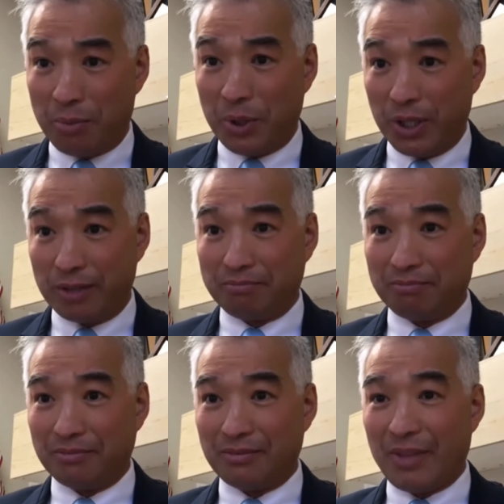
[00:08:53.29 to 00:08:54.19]

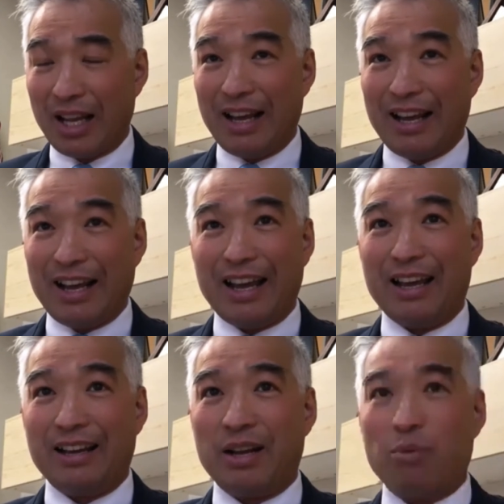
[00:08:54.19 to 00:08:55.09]

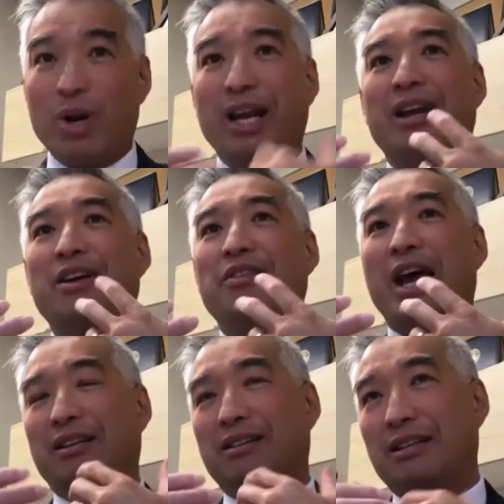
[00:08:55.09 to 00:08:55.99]
neighborhood. And when I hear that,